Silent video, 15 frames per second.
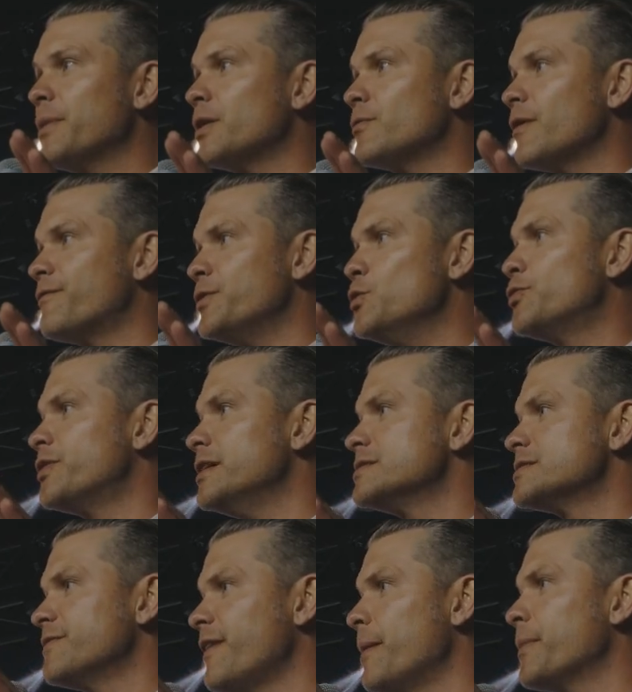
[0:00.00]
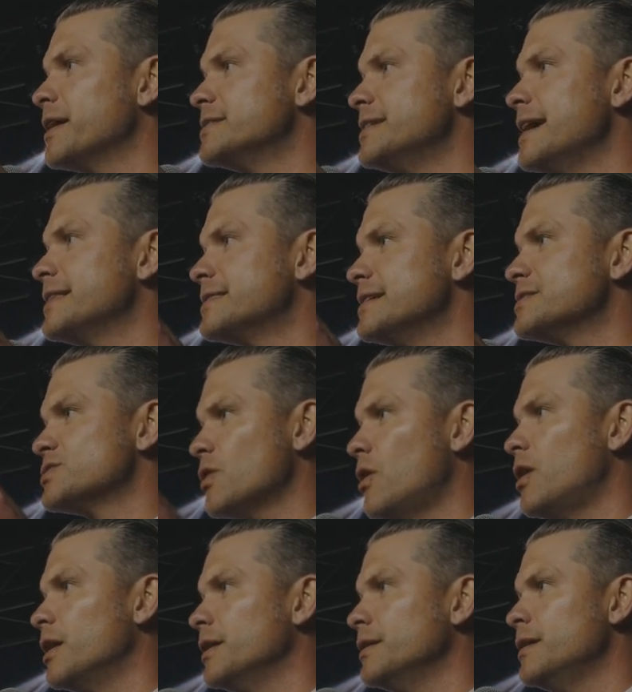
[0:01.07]
going to refute this, if I'm going to take this
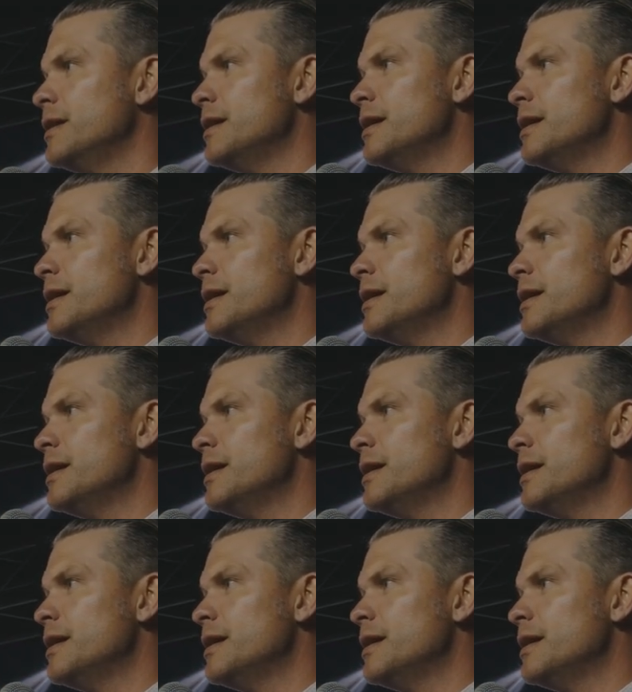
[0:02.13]
on,